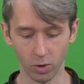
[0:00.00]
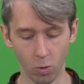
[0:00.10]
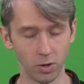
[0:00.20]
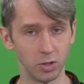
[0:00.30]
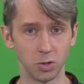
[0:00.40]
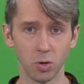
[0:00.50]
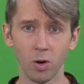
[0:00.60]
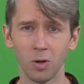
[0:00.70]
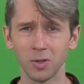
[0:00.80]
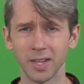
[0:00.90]
recording
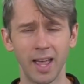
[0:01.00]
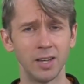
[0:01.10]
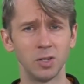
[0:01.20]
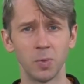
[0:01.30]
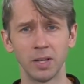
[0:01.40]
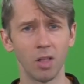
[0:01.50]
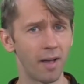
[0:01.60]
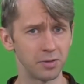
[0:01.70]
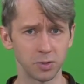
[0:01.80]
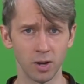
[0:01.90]
tutorials and doing
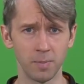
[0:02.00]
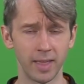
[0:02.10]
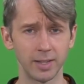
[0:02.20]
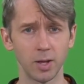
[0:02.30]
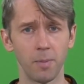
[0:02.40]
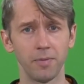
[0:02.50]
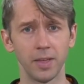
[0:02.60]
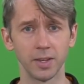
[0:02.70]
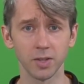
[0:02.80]
live stream and that type of thing.